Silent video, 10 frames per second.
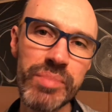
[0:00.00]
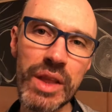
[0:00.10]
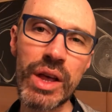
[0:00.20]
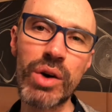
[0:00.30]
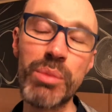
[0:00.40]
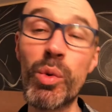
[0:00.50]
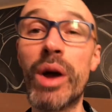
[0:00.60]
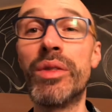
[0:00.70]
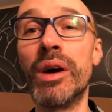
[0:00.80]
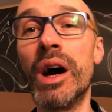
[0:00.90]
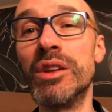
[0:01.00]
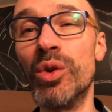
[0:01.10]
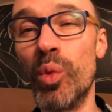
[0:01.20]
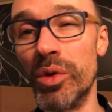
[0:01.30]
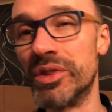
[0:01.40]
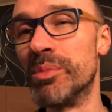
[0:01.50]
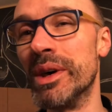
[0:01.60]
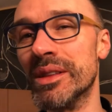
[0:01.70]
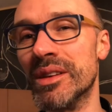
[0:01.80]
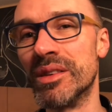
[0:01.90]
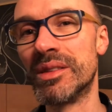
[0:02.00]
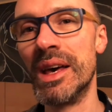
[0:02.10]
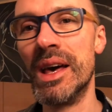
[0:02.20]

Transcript: Now, I'm aware that I don't want to make this